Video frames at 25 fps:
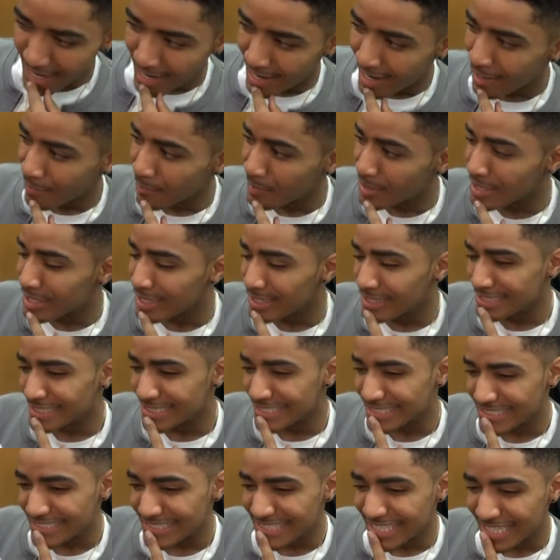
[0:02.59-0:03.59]
I mean,
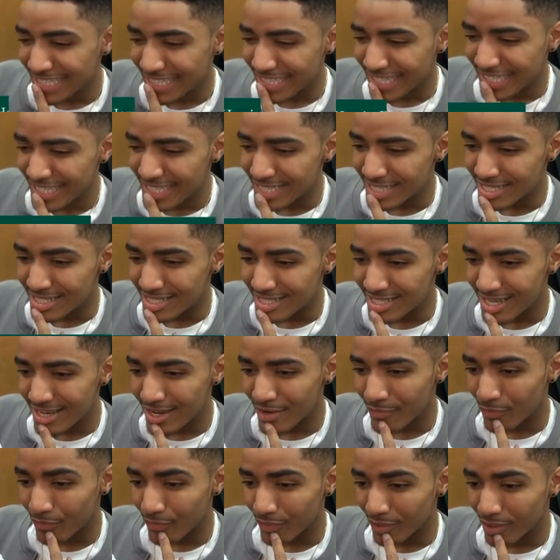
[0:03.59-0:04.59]
it's
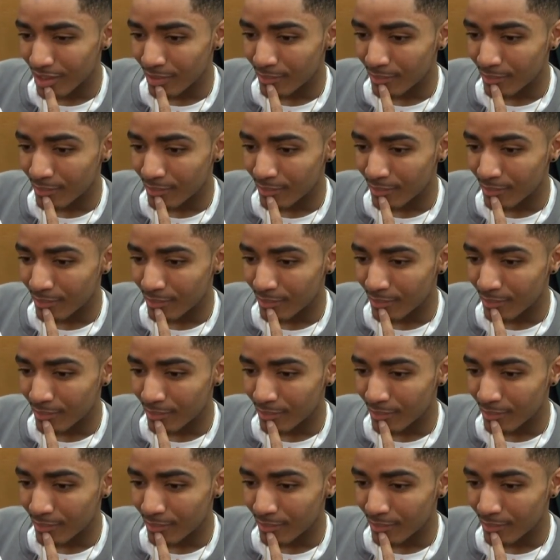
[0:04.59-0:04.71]
different.